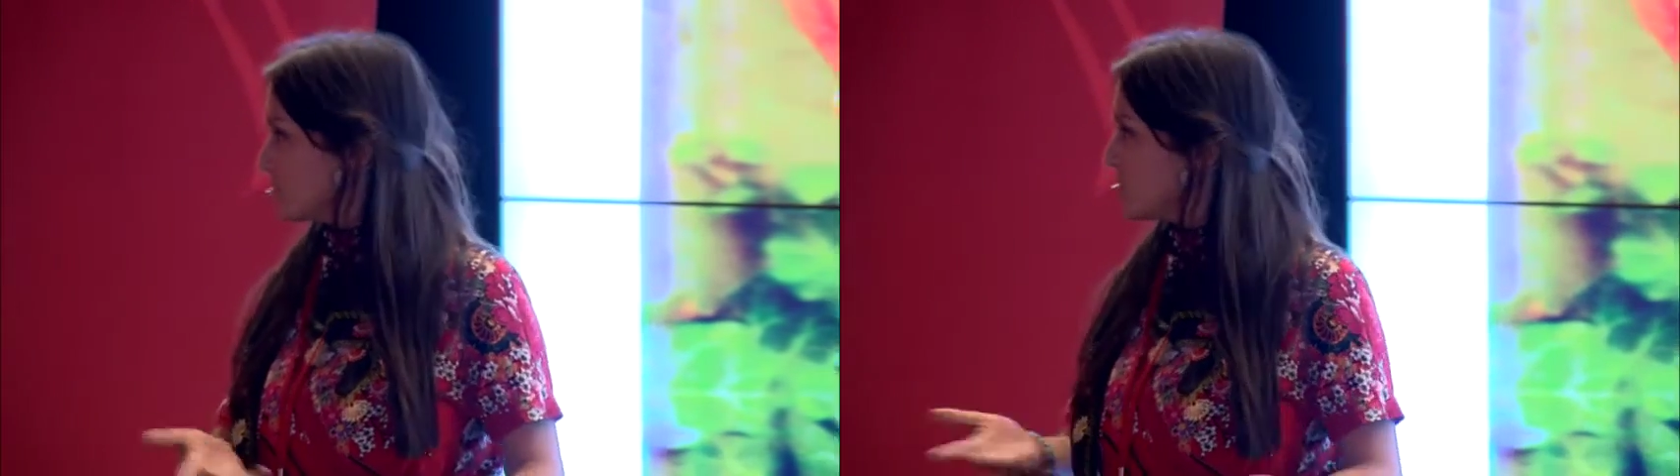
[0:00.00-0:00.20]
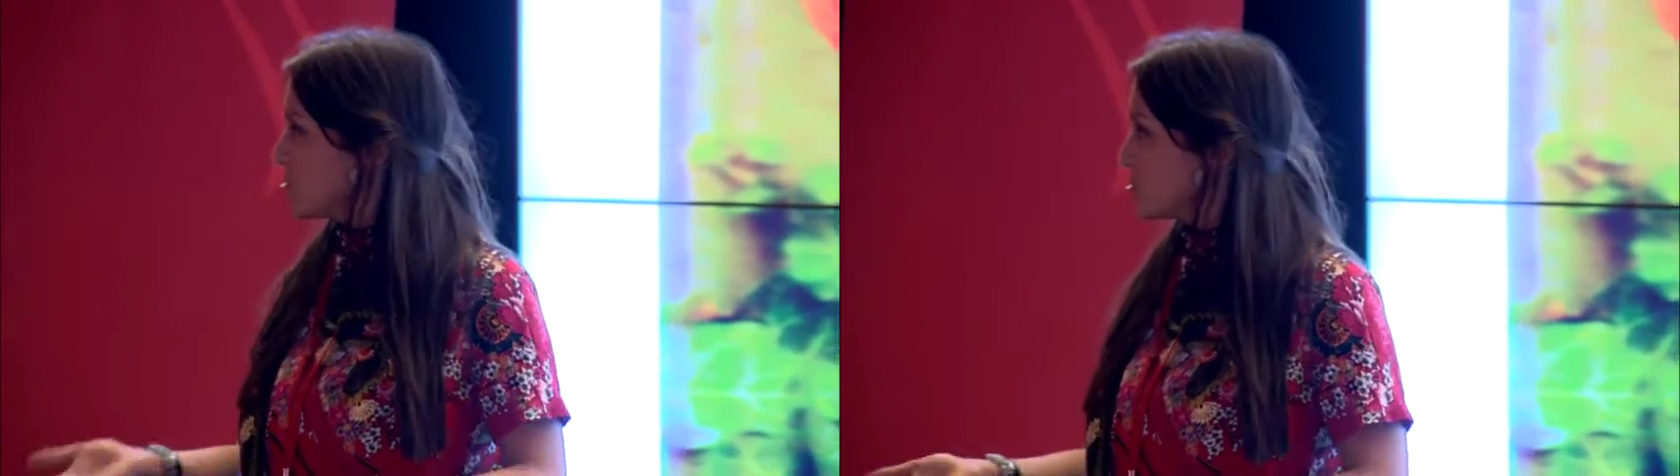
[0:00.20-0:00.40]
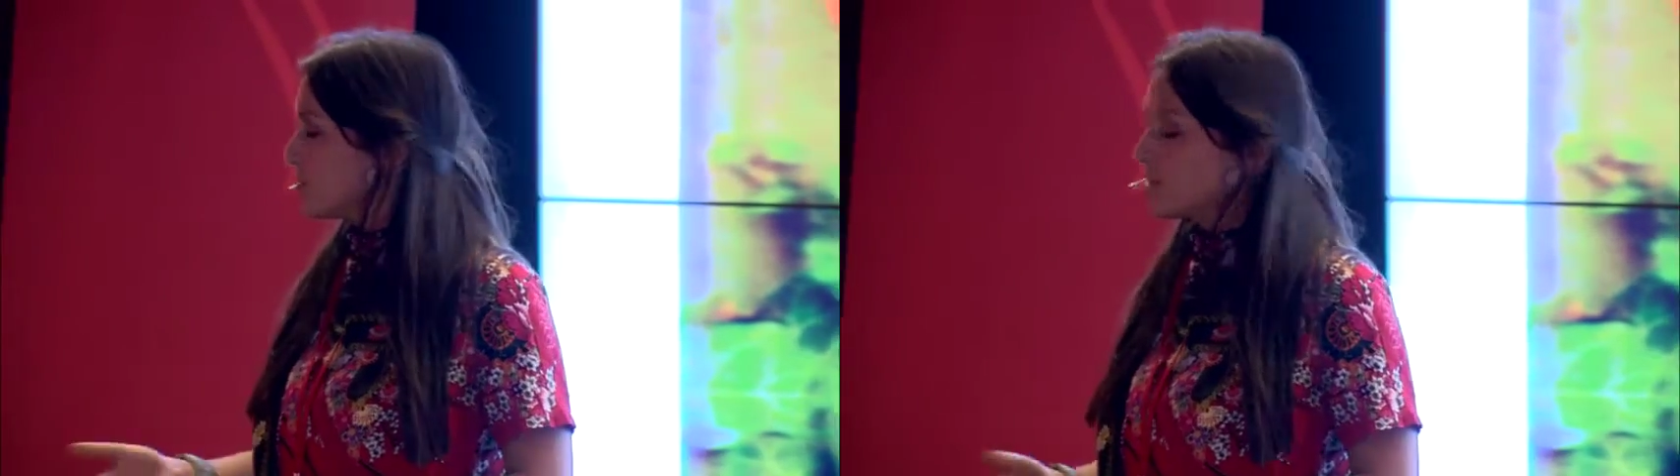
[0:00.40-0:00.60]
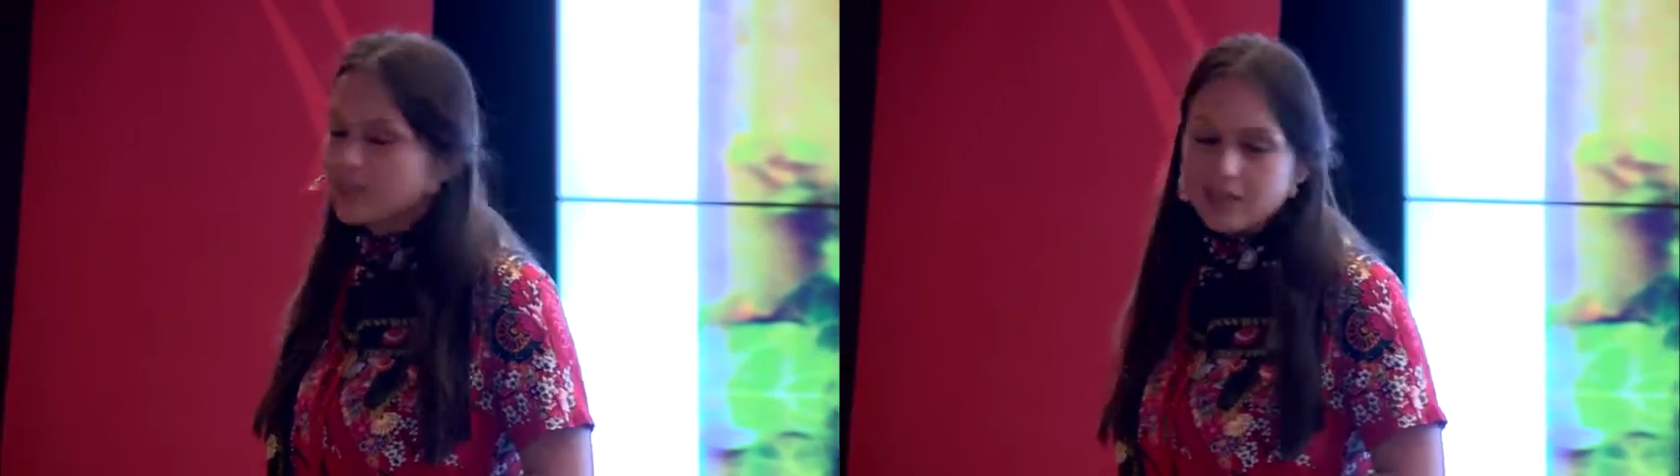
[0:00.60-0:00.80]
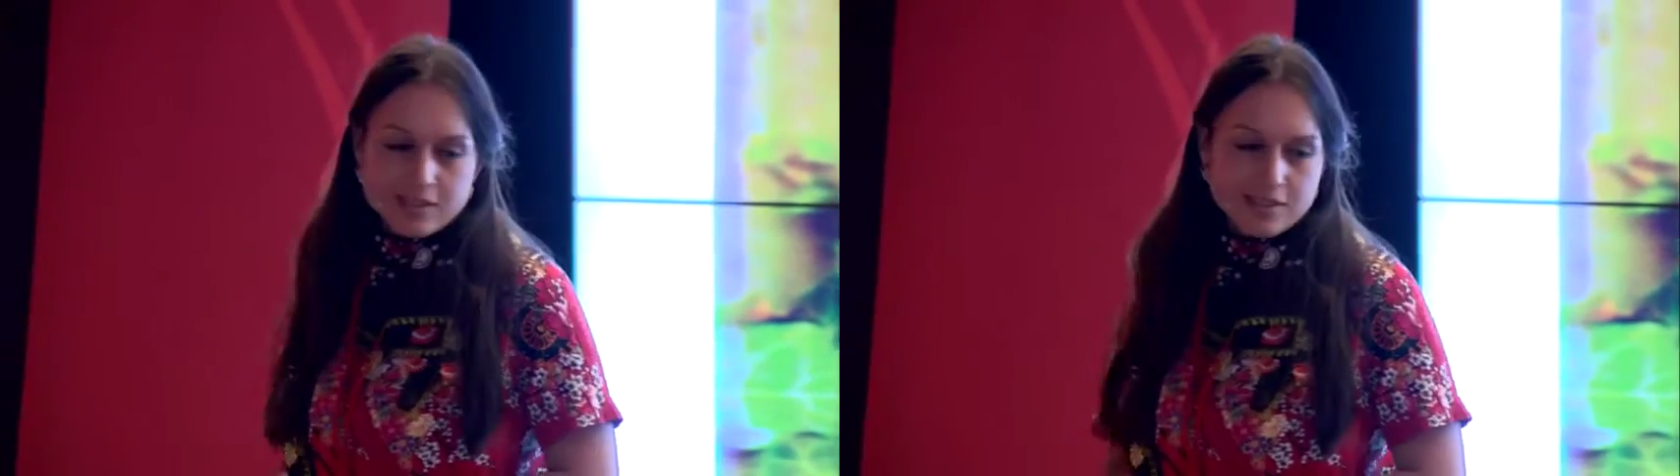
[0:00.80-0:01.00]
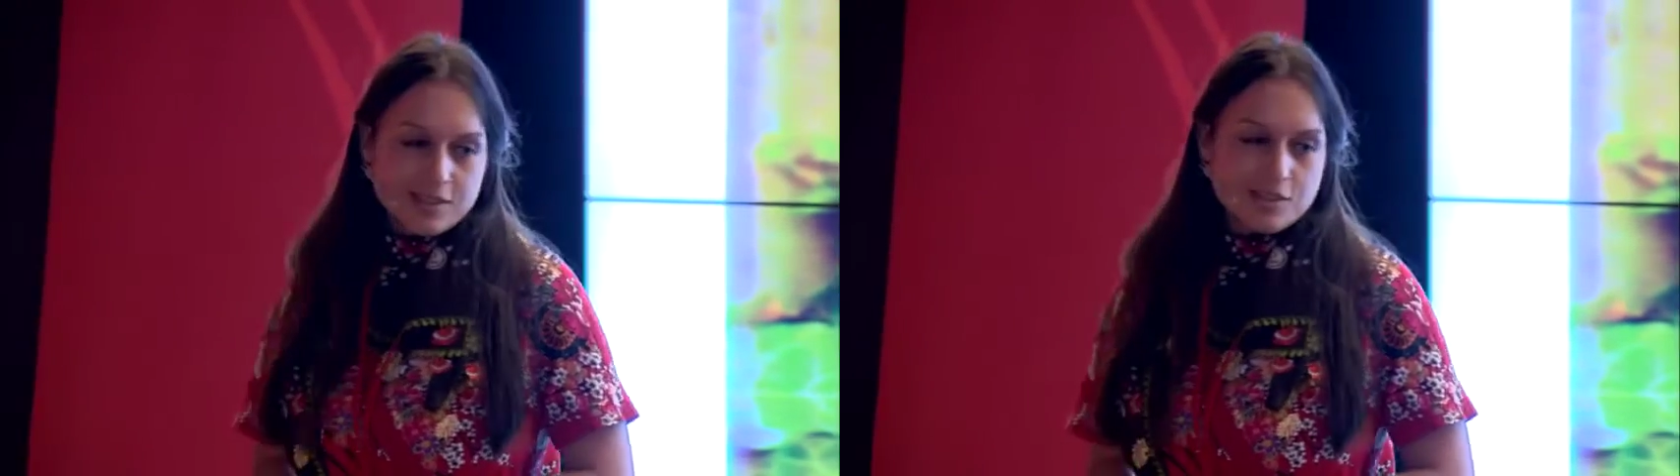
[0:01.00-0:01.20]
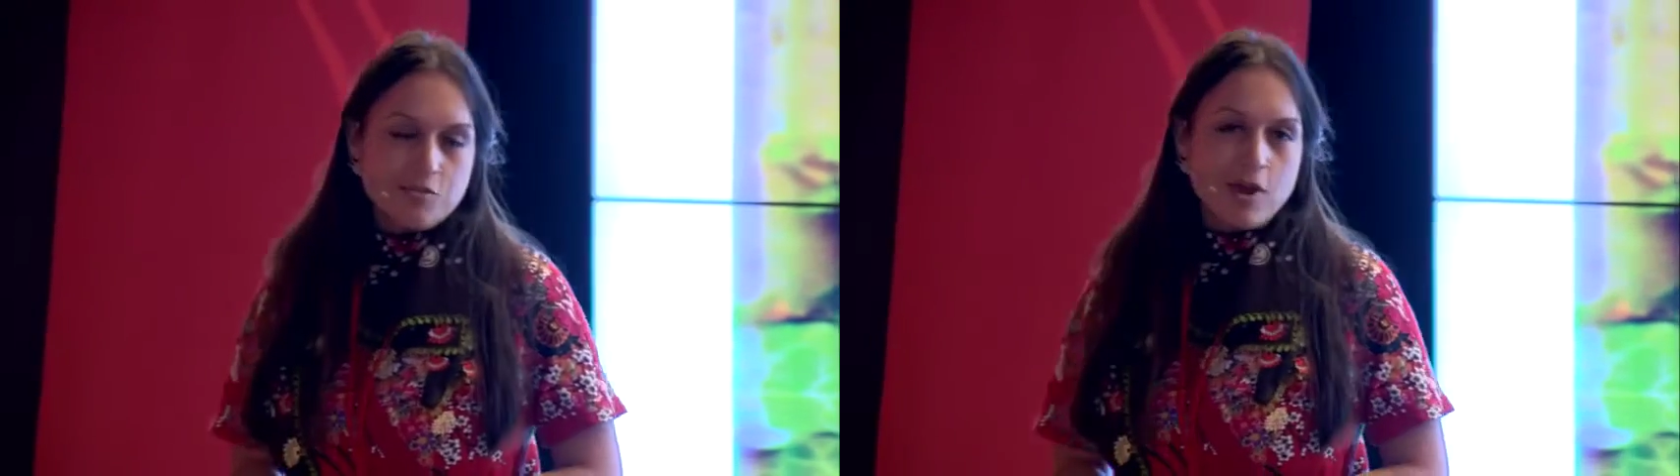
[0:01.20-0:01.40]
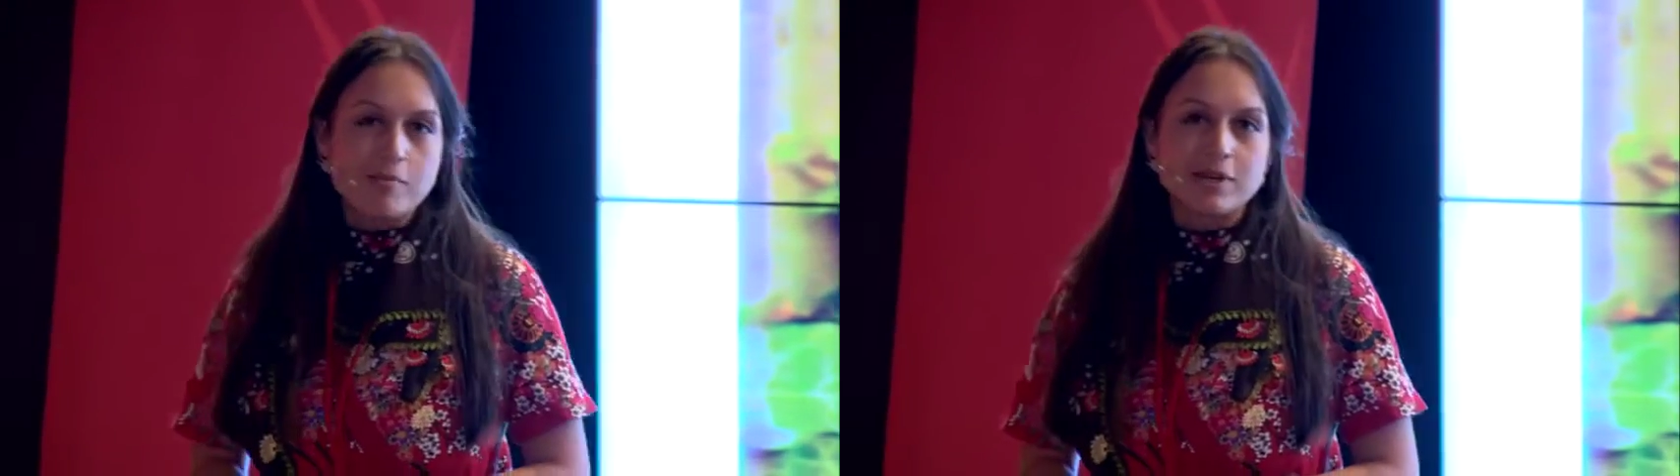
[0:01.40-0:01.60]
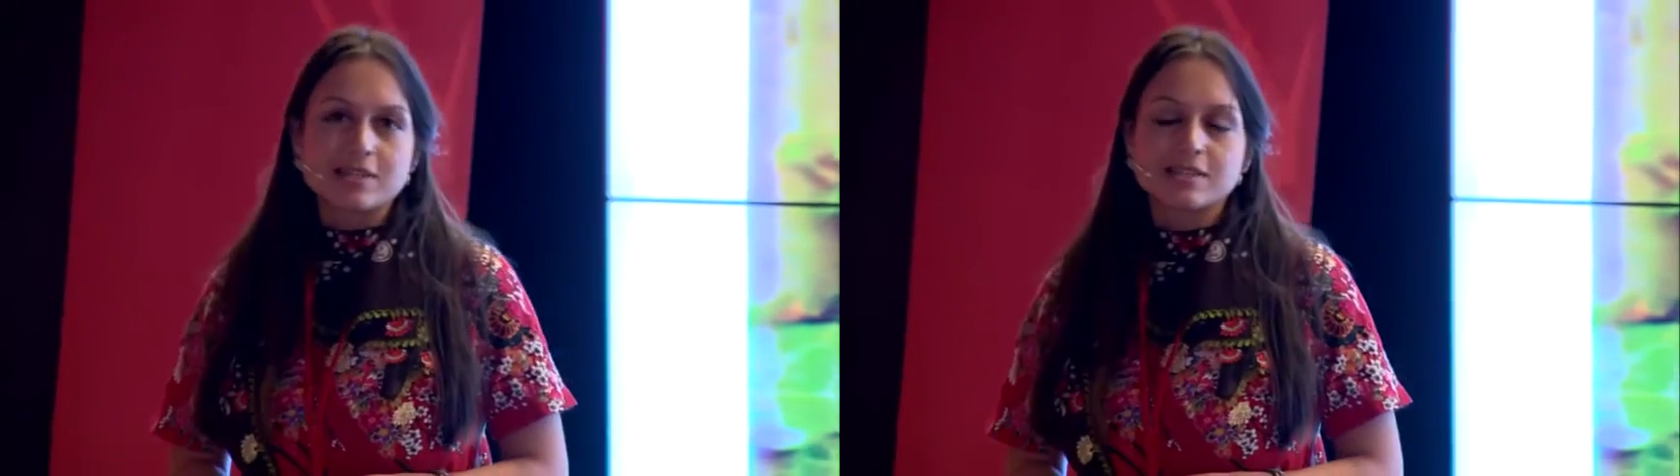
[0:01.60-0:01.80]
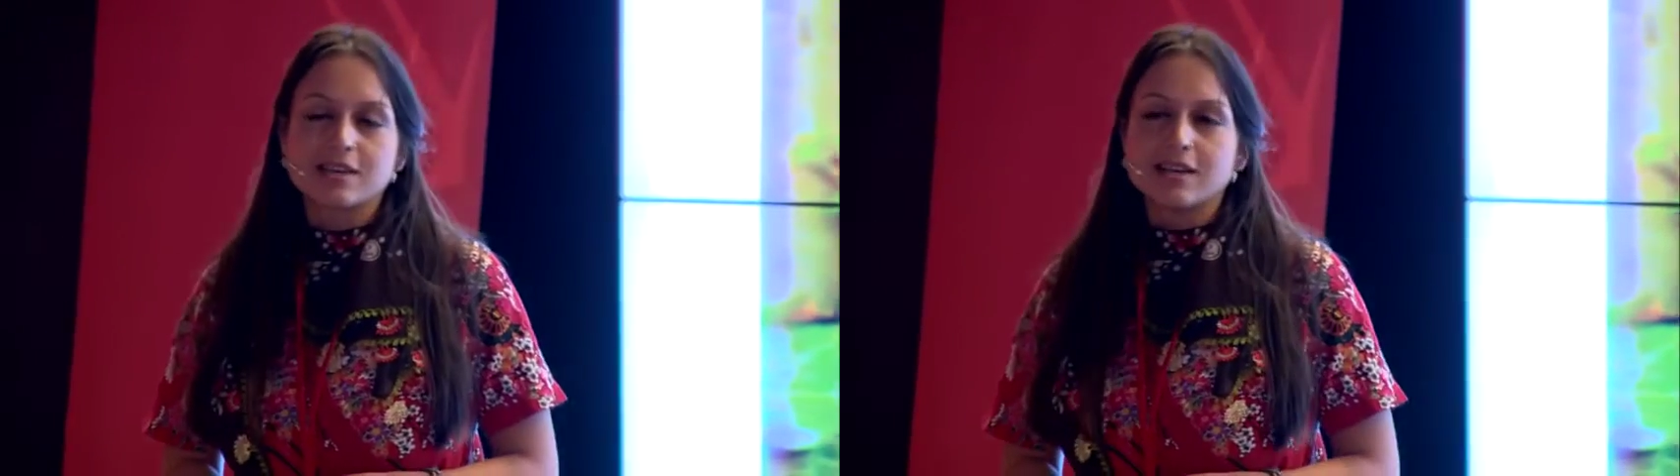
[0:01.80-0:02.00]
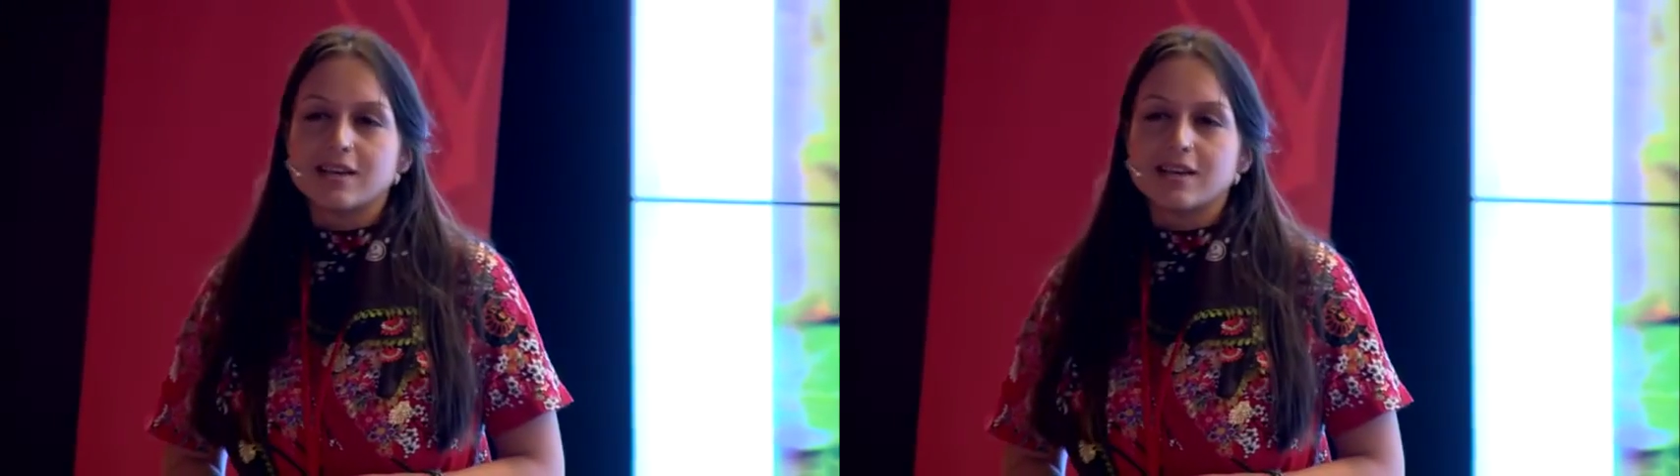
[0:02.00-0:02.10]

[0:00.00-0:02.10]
Metu and I did ceramics.